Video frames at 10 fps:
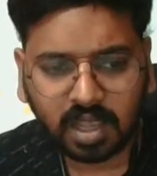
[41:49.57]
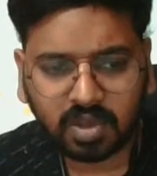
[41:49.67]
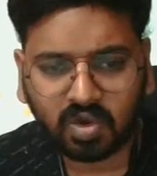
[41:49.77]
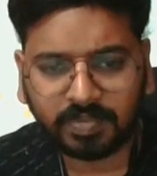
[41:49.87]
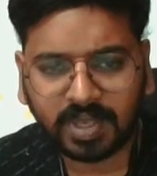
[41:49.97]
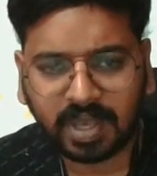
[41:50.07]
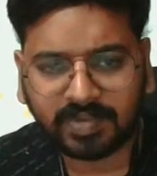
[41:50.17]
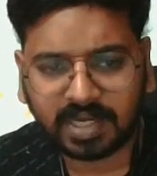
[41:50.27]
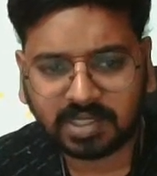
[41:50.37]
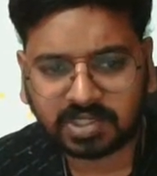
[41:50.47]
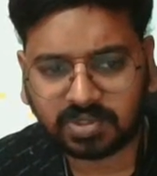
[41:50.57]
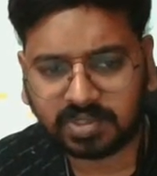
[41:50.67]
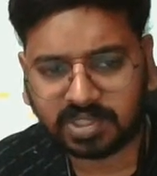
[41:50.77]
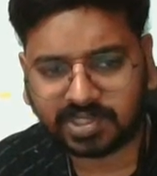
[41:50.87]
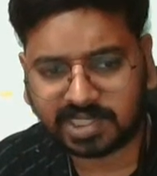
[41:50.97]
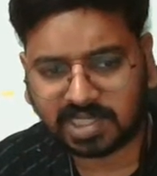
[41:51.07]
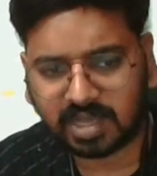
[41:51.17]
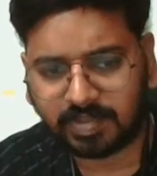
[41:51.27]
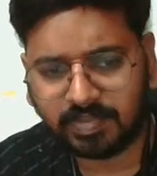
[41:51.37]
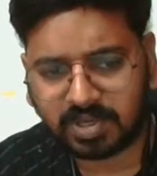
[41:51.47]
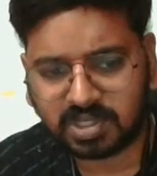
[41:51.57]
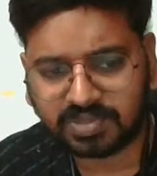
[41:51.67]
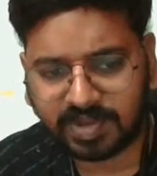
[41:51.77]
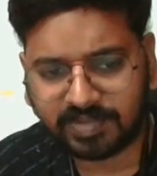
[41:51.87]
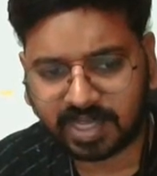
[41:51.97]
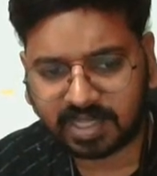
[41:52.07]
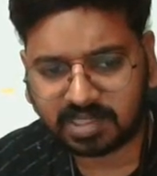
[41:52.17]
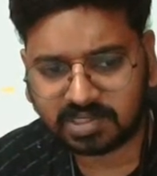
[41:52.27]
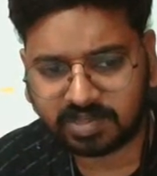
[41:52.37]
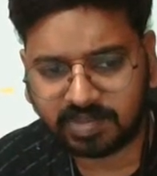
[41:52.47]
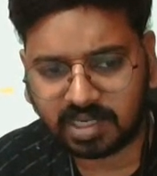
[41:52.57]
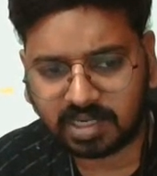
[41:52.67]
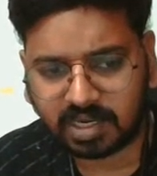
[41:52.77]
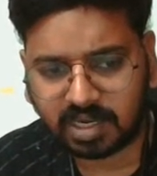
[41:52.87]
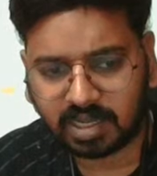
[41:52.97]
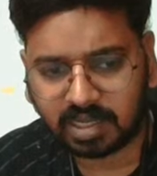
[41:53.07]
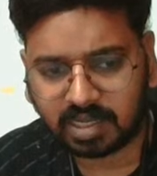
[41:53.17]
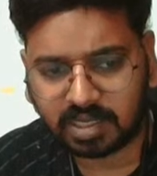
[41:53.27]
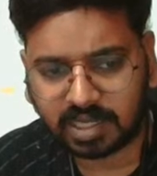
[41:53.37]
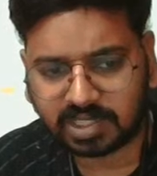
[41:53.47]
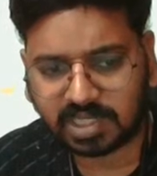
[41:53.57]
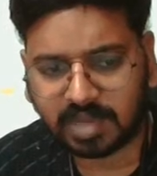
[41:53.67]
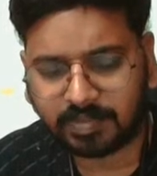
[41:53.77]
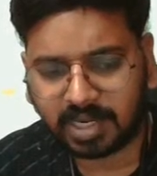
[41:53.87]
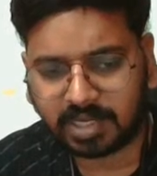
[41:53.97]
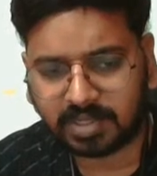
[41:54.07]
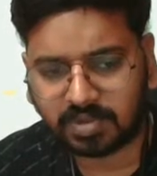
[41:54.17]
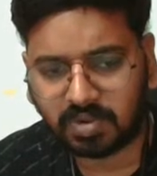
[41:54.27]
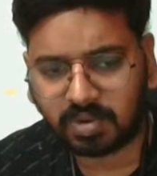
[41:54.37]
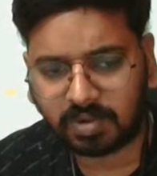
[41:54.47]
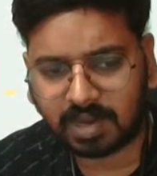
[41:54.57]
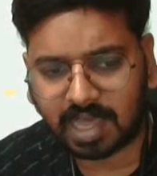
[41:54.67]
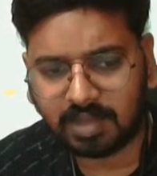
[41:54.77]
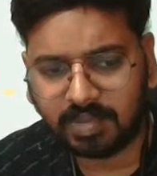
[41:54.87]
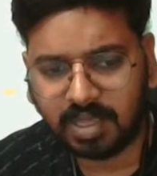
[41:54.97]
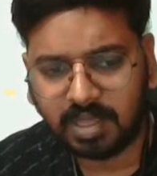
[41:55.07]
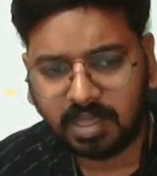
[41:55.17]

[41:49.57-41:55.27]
hope you have understood this example, because we have taken the similar example in the Google Colab